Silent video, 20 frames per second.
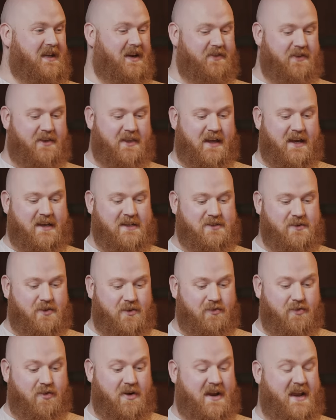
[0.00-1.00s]
having that sort
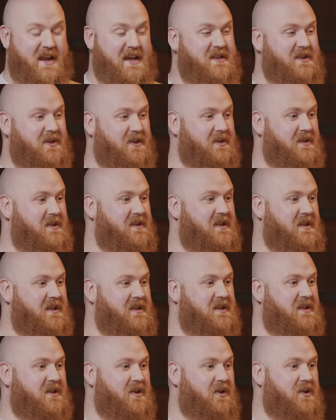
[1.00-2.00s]
of renaissance that
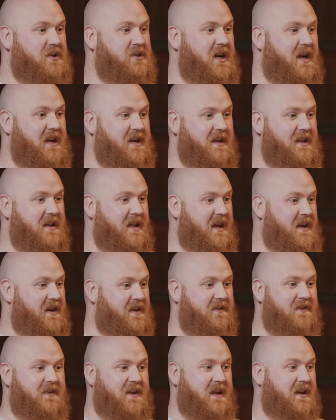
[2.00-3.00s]
Scotch had at the end
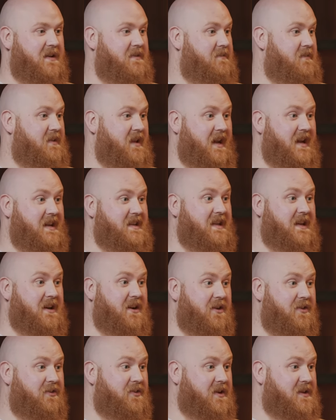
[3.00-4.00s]
of the
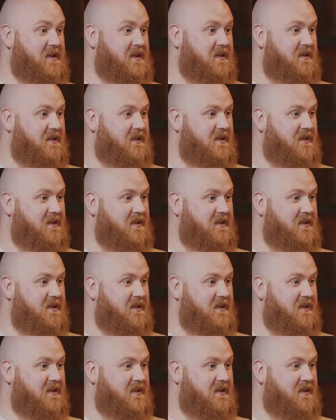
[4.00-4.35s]
1800s.